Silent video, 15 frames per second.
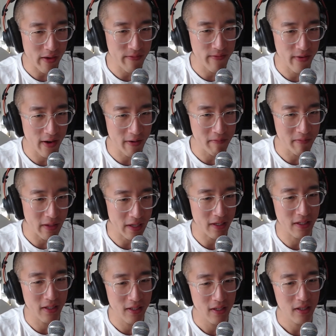from
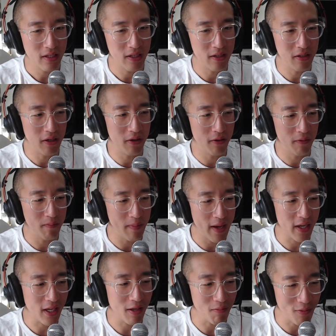like,
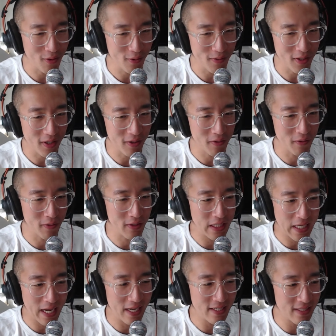making music or
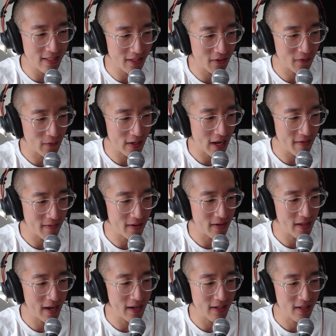dancing or whatever,
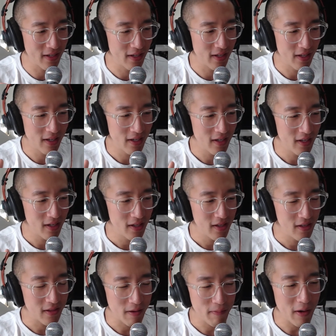that
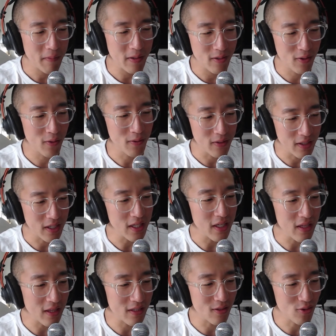they probably don't
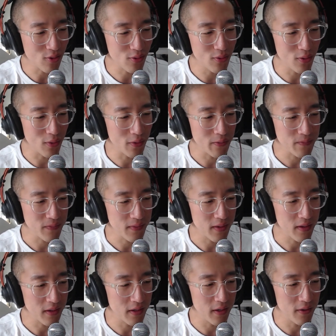need this school.
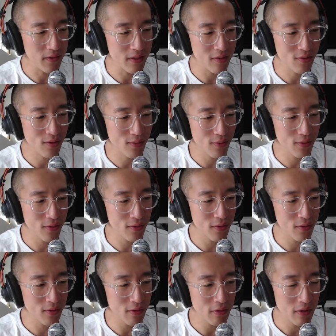This
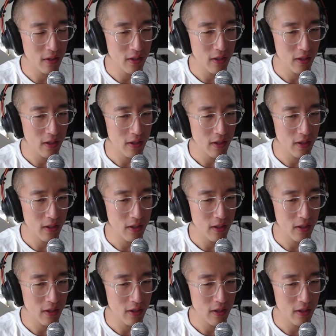school